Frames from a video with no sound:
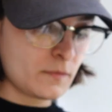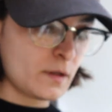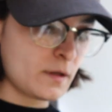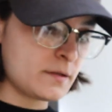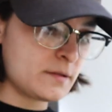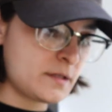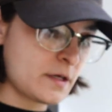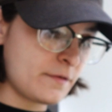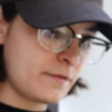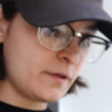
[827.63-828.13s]

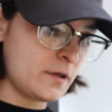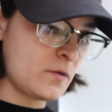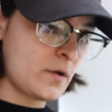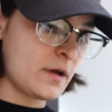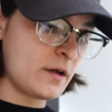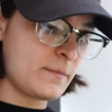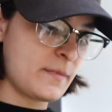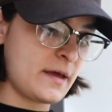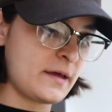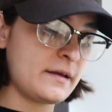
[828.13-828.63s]
Definitely
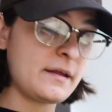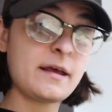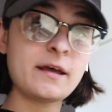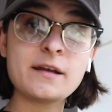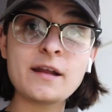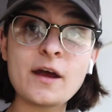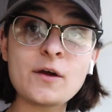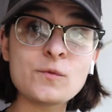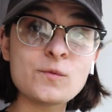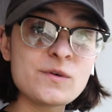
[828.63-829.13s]
recommend,
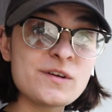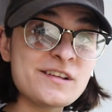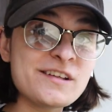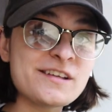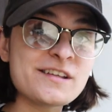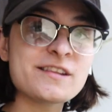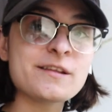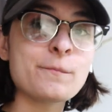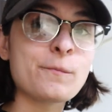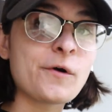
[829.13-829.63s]
and
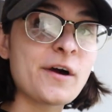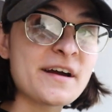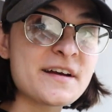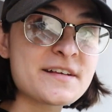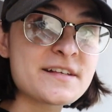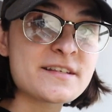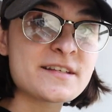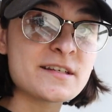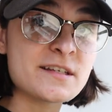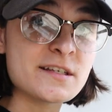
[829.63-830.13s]
the
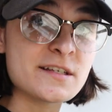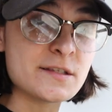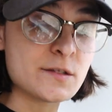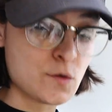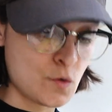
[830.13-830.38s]
price is